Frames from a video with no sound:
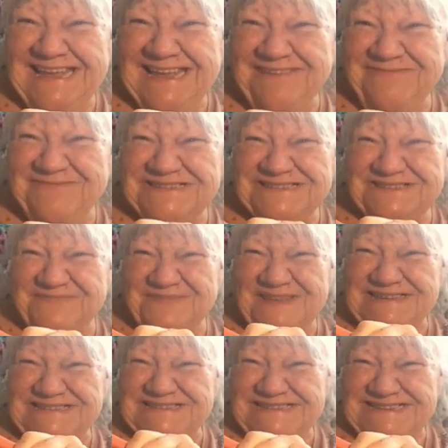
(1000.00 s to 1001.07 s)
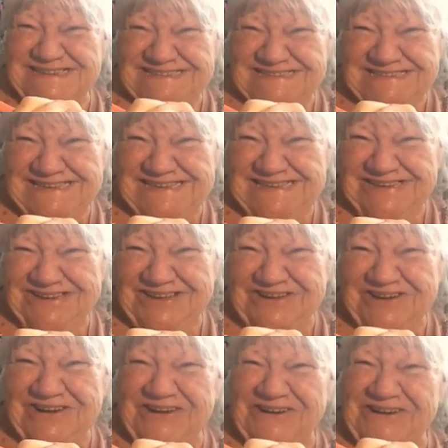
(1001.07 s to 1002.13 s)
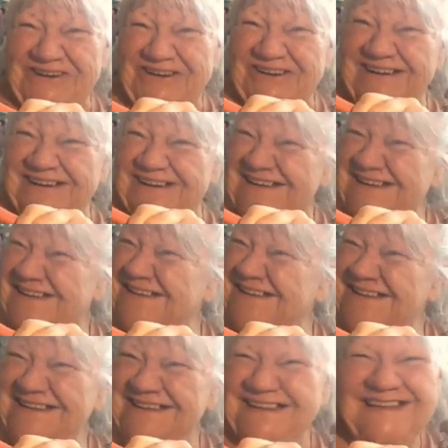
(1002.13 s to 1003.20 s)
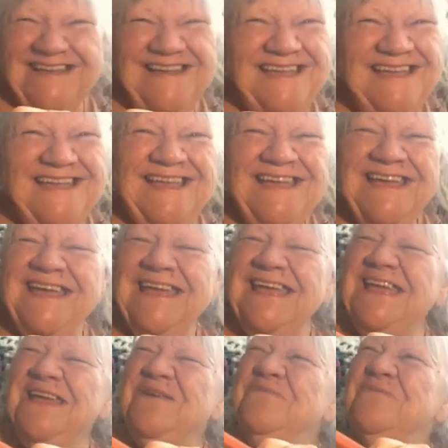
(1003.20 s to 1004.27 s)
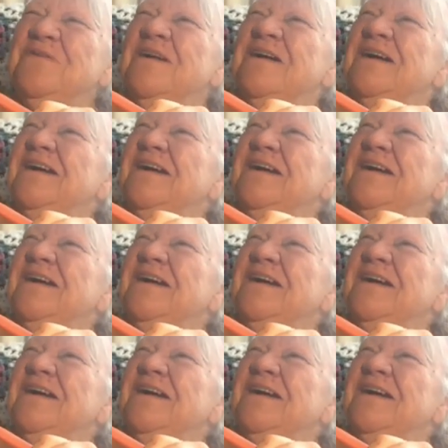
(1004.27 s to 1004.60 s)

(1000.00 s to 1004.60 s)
he was fixing his little car. He